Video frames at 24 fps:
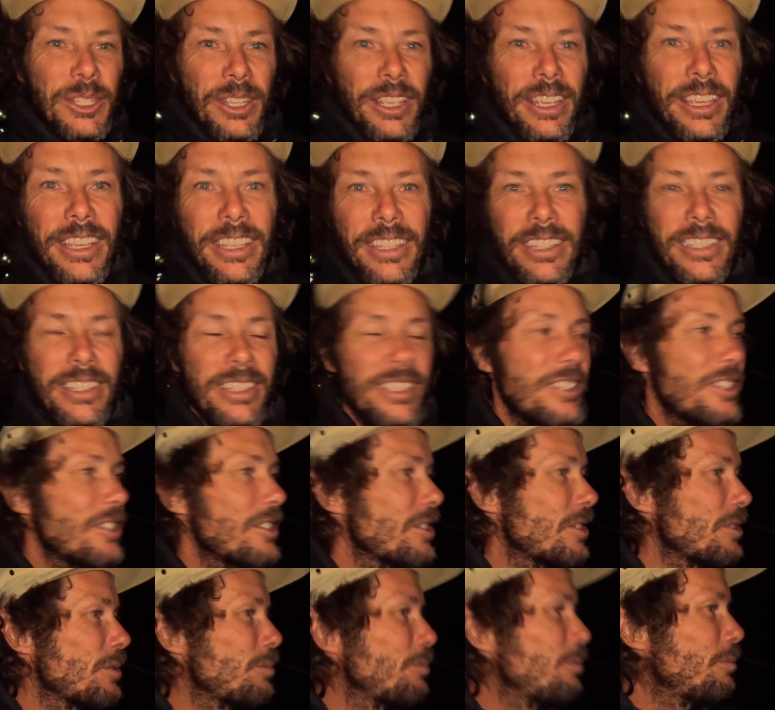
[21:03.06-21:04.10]

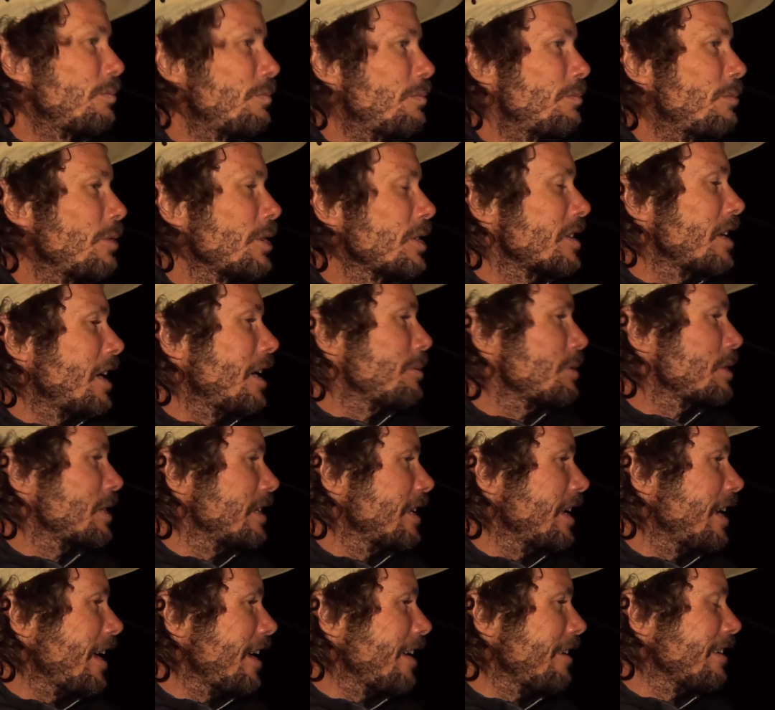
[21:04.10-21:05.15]
it's what time is it now?